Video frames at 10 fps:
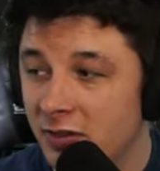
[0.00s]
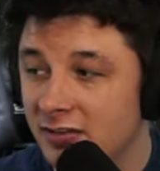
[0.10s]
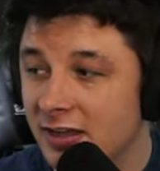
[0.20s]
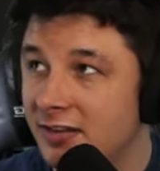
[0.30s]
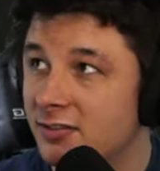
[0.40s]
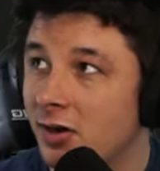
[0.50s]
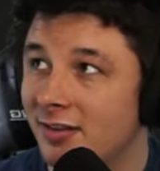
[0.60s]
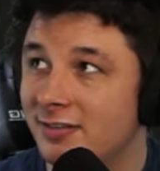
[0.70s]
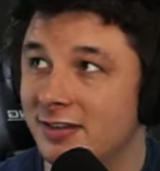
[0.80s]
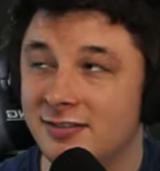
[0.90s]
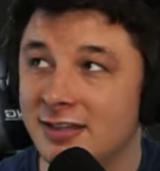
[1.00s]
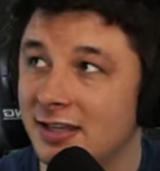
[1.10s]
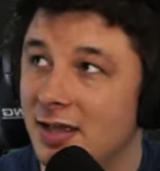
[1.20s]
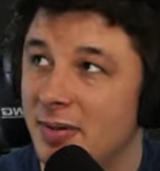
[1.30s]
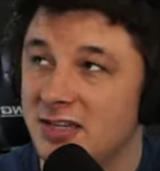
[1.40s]
These guys start at
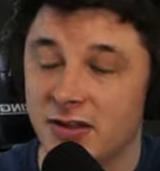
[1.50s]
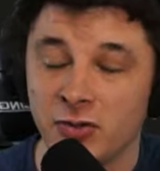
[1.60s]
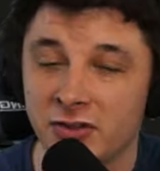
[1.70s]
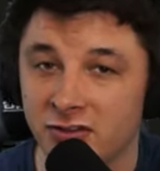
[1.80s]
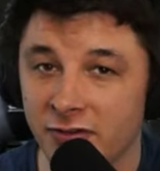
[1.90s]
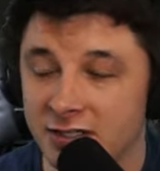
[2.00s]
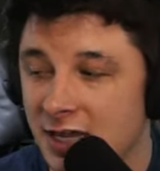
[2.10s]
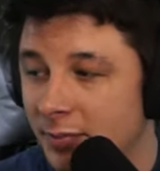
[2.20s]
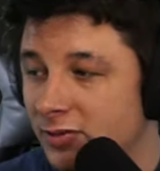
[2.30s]
16 at base value, the ones at the very top.